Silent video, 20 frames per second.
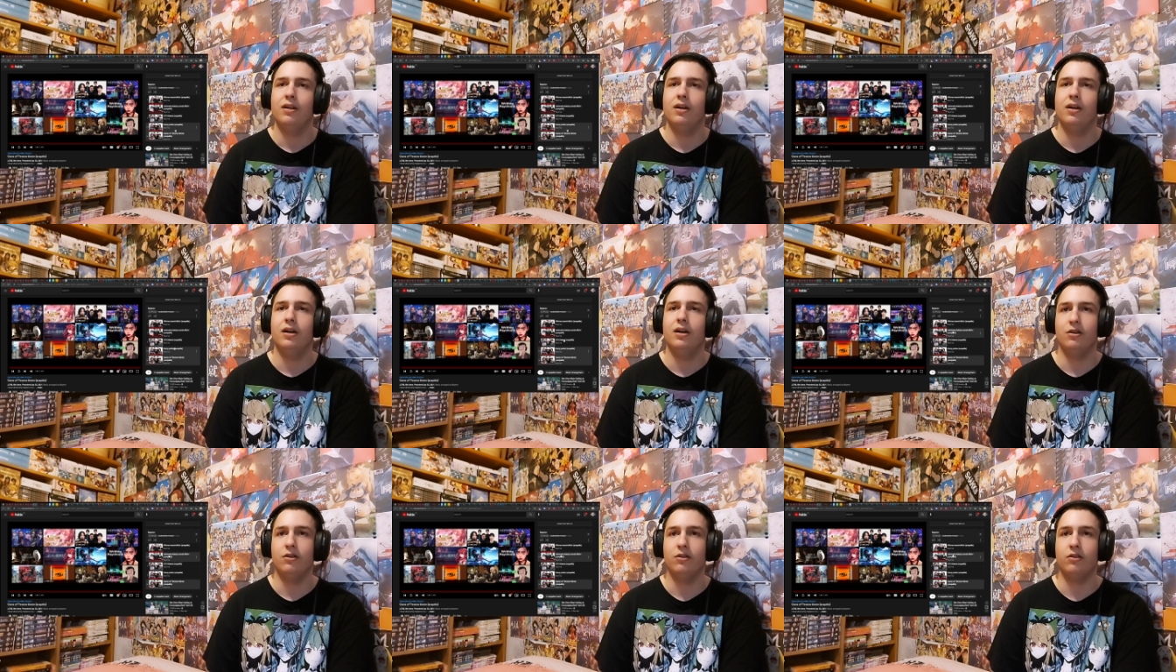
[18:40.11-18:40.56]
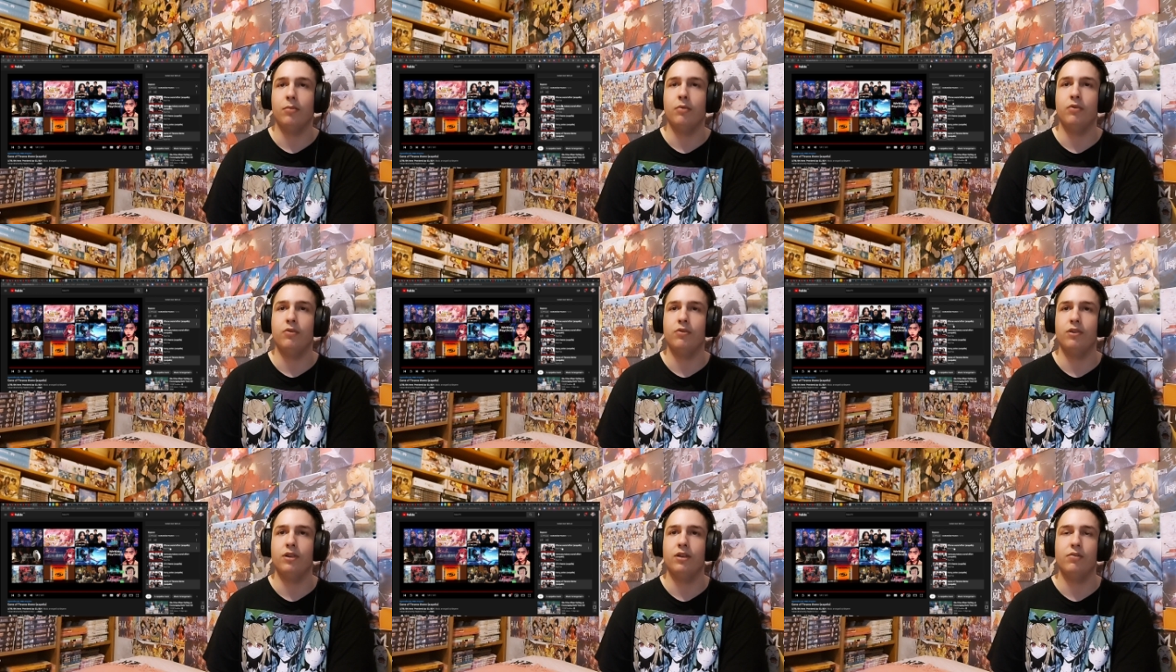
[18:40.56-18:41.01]
uh, some of
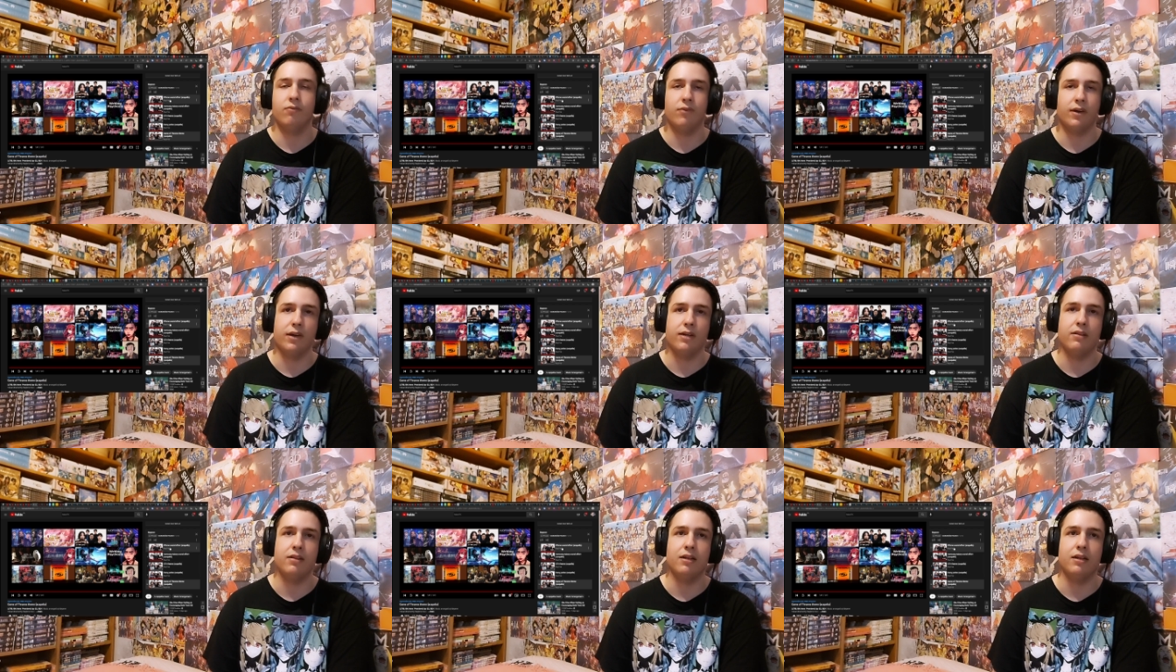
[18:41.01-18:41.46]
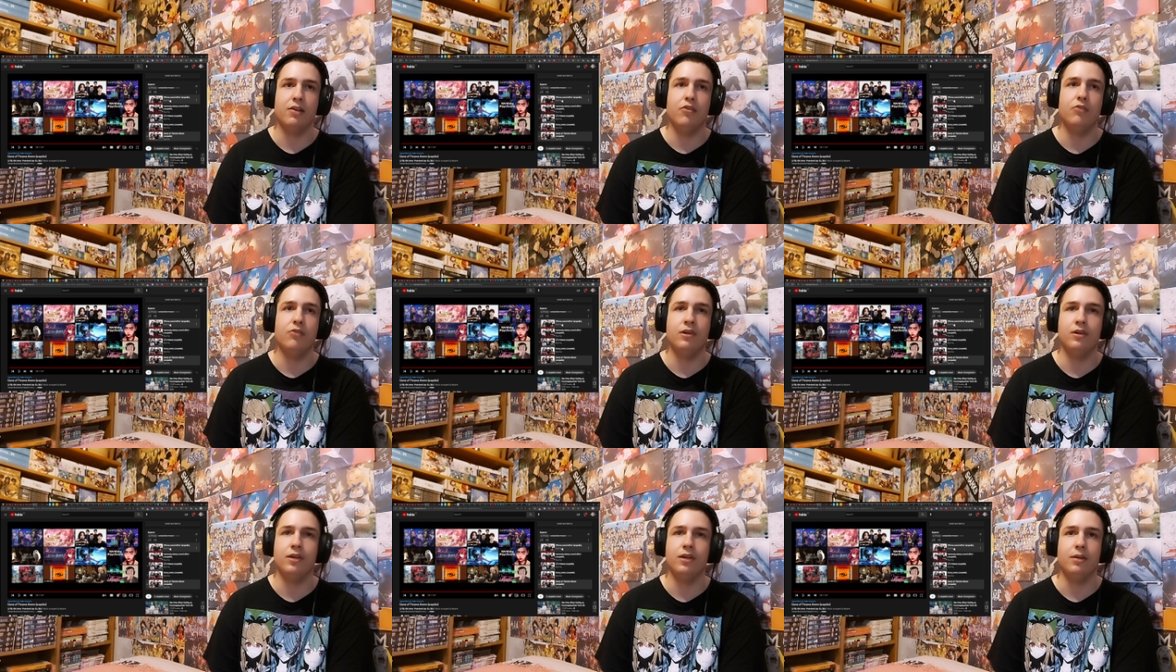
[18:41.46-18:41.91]
the sound effect that
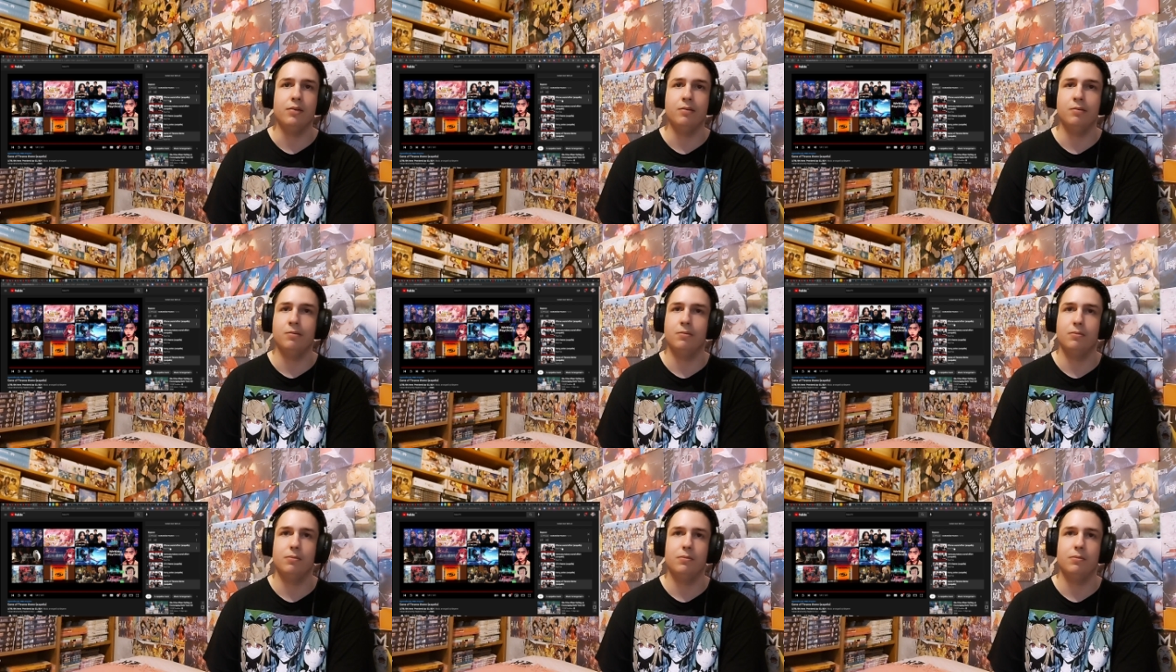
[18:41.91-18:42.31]
literally,